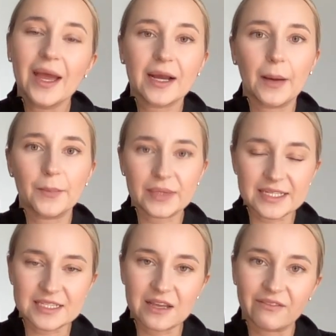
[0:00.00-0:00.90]

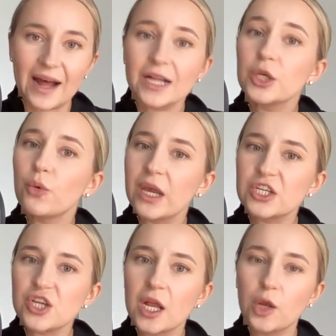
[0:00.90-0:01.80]
companies'
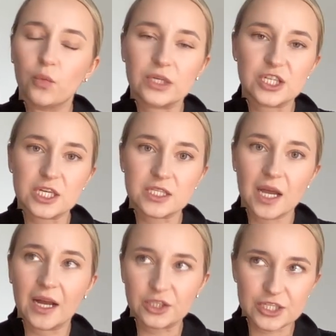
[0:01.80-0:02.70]
valuation, which is
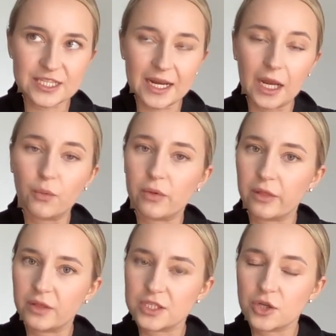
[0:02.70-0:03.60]
understanding whether
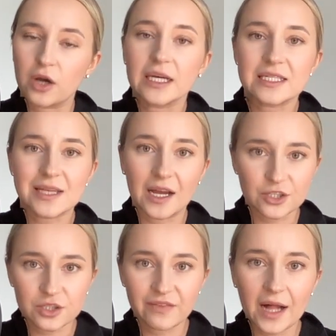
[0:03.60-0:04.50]
the stock is
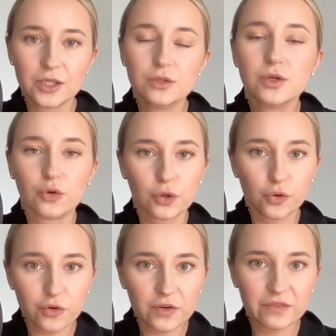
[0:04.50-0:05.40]
undervalued or
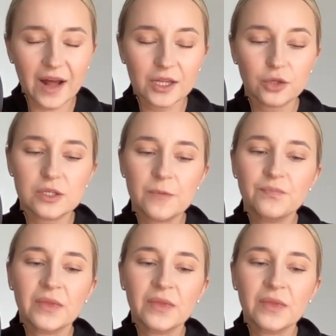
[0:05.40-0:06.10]
overvalued.